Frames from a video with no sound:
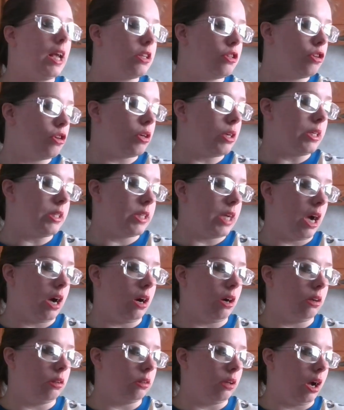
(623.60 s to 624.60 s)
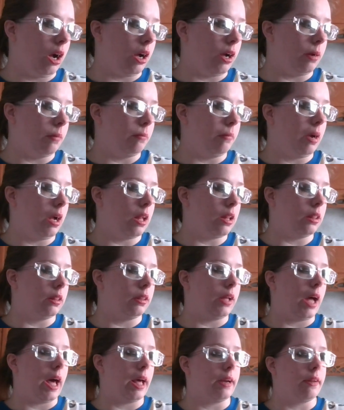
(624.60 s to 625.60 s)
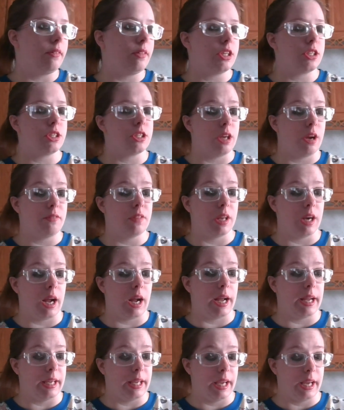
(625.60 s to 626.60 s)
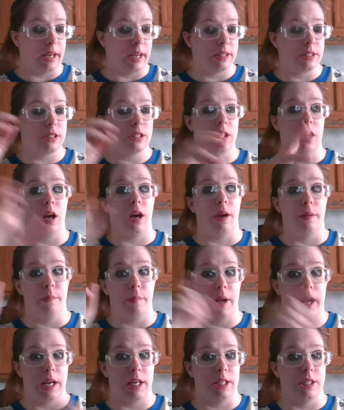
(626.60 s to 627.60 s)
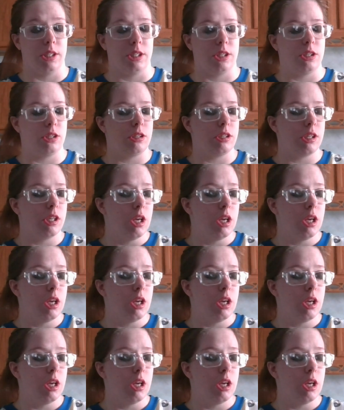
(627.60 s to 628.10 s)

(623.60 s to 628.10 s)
you can tell, a lot of the stuff that I get, as